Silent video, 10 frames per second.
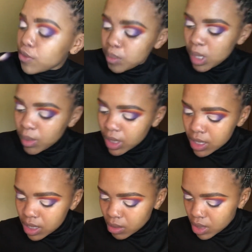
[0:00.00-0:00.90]
Maybe
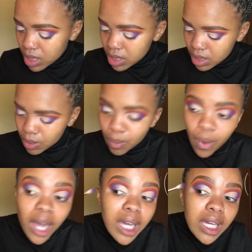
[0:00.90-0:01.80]
there's a reason
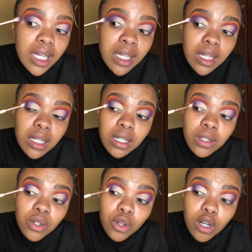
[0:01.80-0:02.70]
why
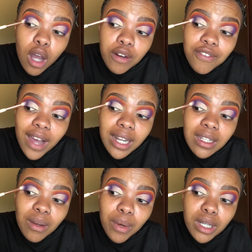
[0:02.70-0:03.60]
you're not
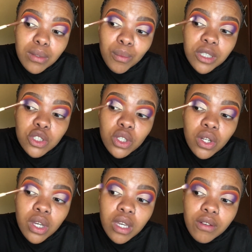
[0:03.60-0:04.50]
finding what you're
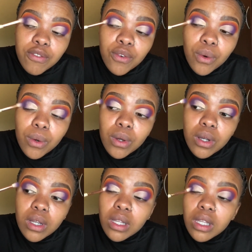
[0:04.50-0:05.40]
looking for.
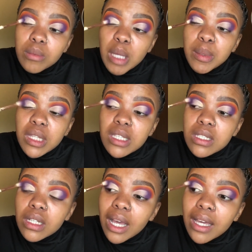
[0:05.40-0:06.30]
Maybe there's
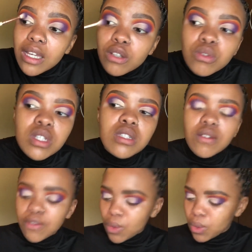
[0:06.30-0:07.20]
like a reason
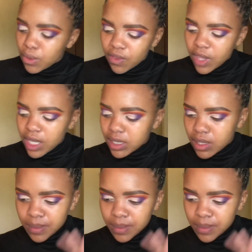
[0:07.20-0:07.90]
for all of that.